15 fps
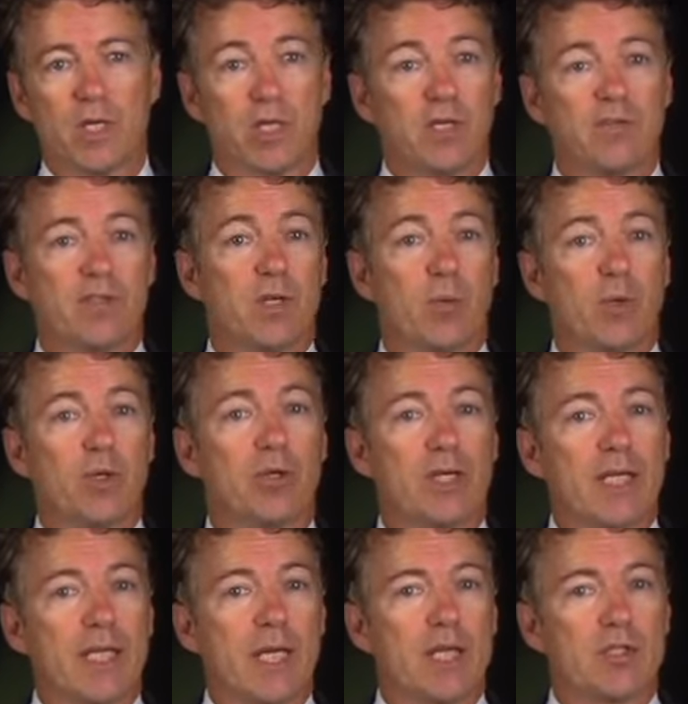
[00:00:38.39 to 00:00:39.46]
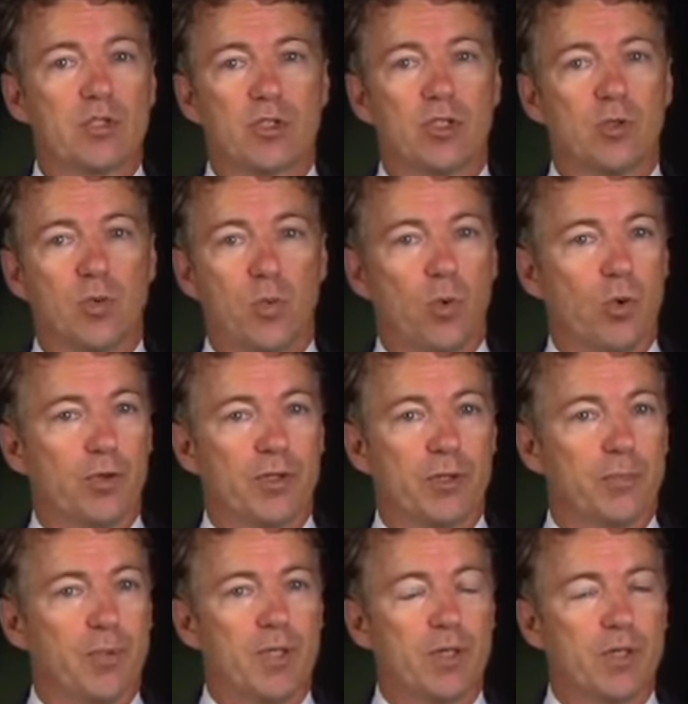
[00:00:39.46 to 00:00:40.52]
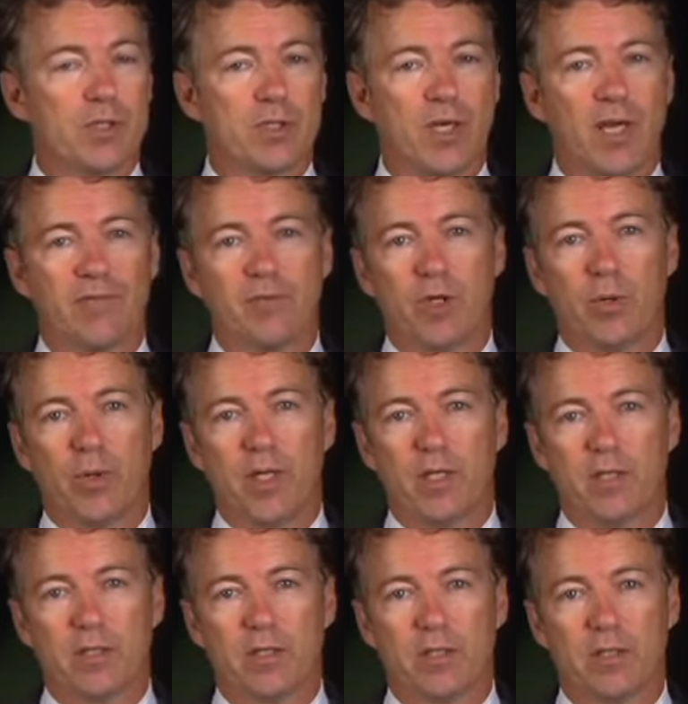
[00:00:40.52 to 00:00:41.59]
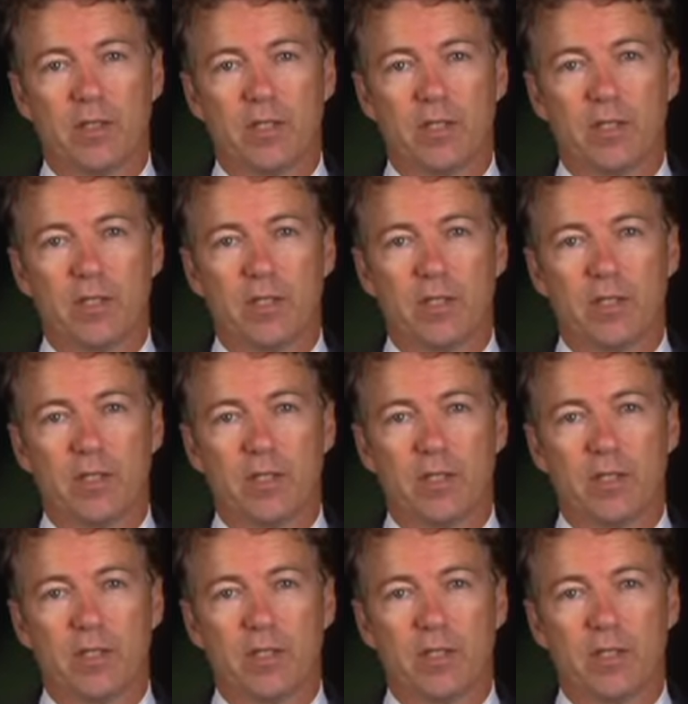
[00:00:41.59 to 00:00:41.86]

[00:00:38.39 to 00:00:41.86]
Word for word: given that we are engaged in a war that appears to have no end.